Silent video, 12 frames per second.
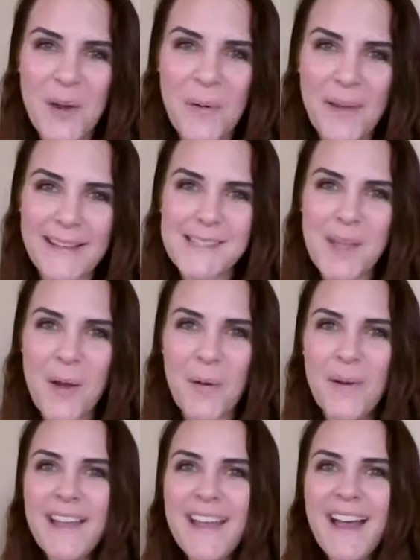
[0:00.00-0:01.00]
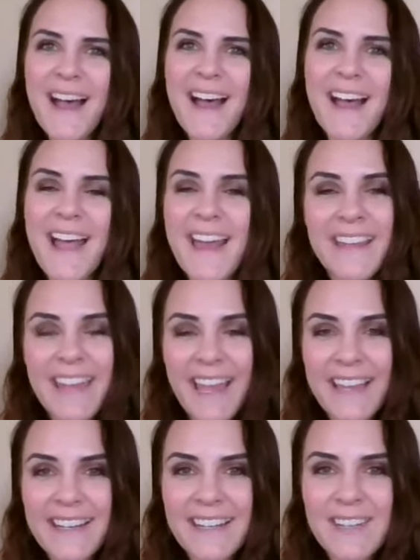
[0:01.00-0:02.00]
going. So, and
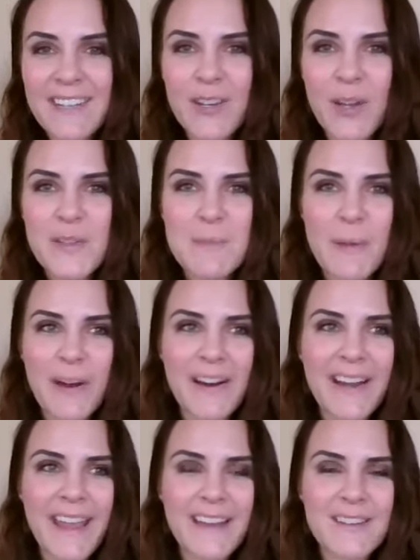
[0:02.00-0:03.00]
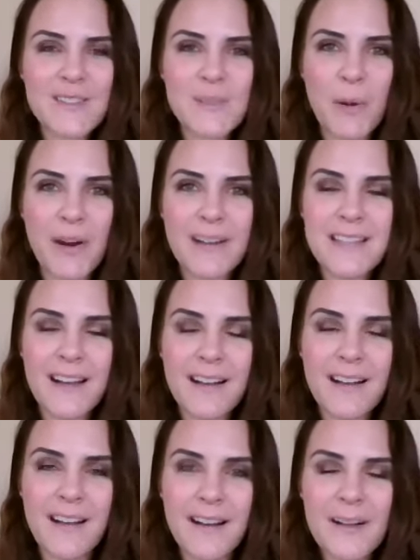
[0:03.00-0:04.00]
again, you can go to
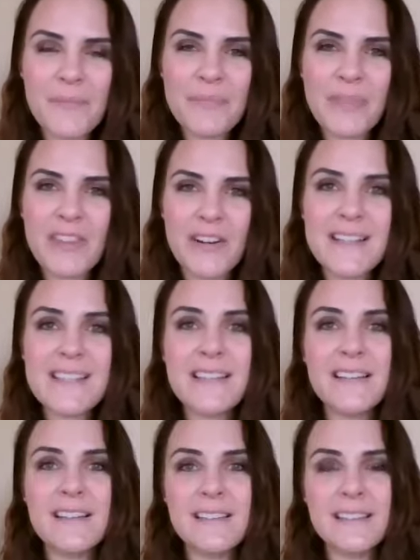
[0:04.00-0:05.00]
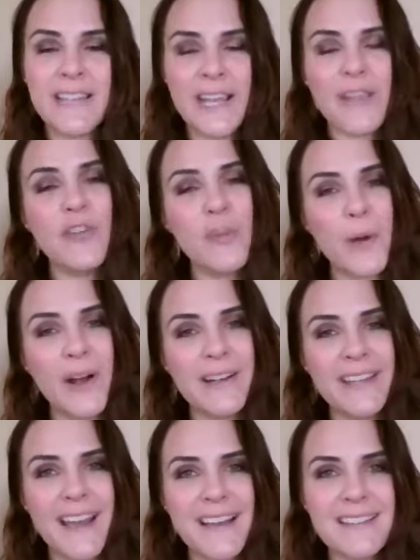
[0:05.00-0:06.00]
spiritandspark.com. There is a link for the
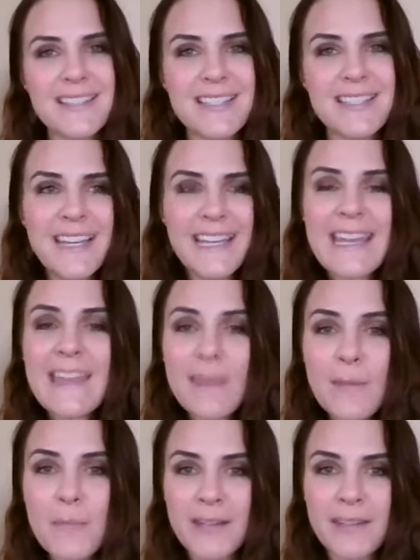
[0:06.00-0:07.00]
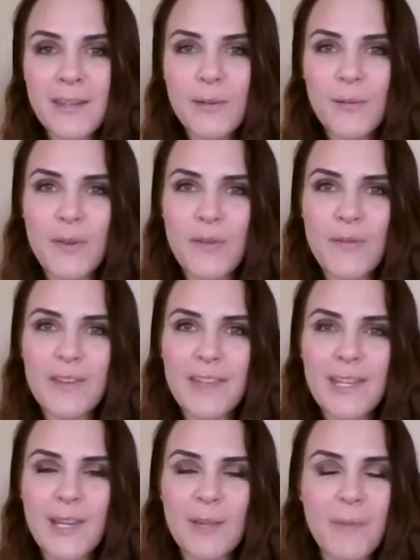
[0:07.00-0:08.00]
podcast in the menu if you feel
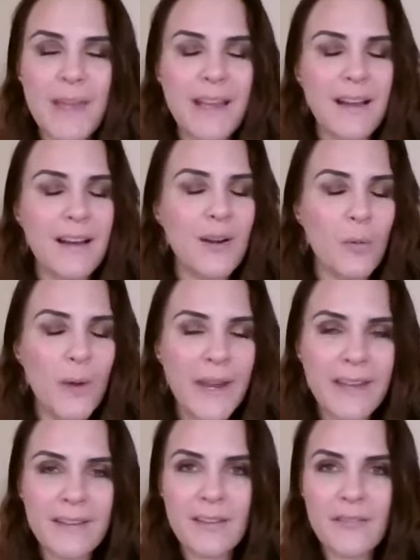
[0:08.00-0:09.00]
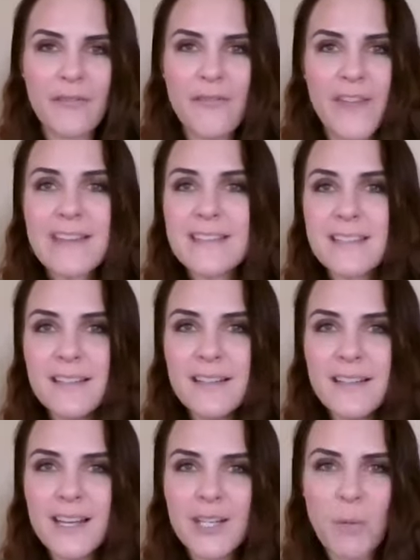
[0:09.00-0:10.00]
like you'd make a great fit.
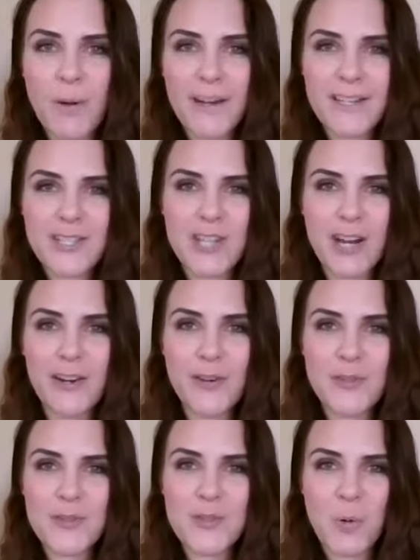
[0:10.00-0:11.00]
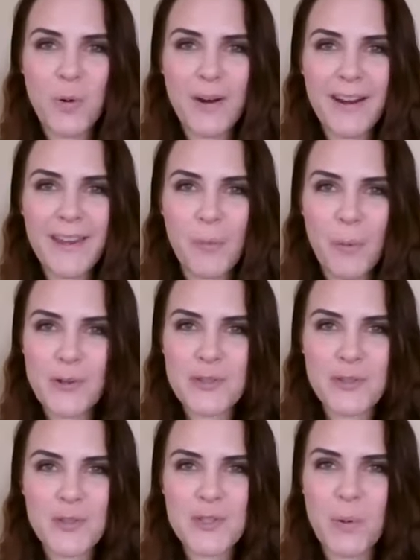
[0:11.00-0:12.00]
You want to share your story, your
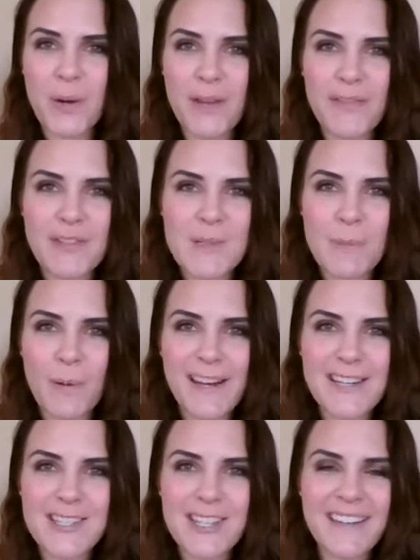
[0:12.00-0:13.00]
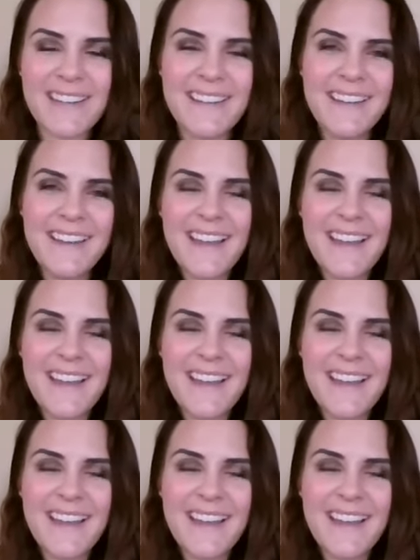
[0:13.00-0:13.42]
personal story of inspiration